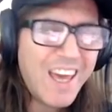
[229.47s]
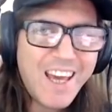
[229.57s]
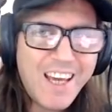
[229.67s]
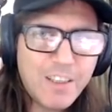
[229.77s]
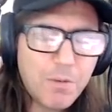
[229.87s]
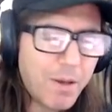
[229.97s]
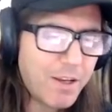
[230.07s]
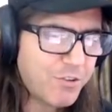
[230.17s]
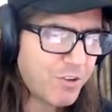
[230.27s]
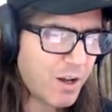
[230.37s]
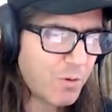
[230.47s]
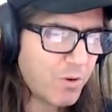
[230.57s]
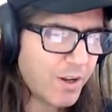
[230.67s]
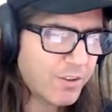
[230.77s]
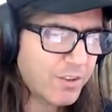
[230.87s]
Hit the Patreon. We're
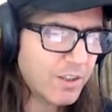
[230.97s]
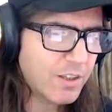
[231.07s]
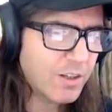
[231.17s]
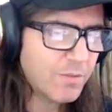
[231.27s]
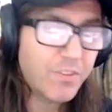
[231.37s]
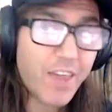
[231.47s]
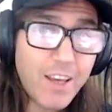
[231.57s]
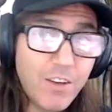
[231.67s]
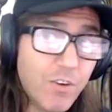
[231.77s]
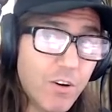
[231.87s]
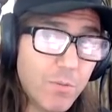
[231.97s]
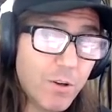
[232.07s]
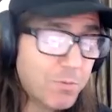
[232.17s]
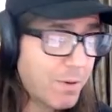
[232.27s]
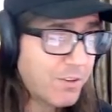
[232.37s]
at. Uh, thank you very
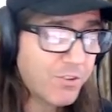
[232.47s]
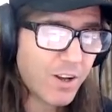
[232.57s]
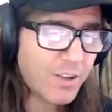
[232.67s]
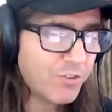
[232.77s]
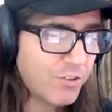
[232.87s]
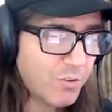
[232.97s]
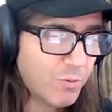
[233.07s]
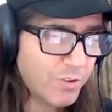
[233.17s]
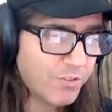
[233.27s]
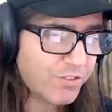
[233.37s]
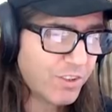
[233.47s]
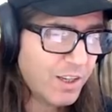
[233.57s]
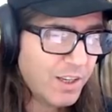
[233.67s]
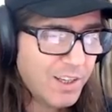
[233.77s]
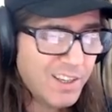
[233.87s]
much, Patreons. You're the what's
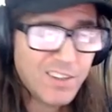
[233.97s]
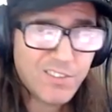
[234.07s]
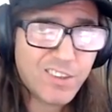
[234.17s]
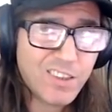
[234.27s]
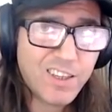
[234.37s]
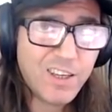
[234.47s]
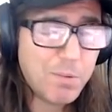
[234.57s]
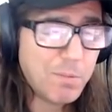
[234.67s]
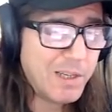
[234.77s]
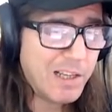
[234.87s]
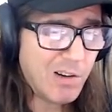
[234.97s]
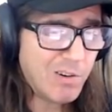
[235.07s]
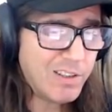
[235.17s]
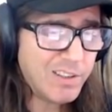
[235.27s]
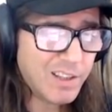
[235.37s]
still keeping me going.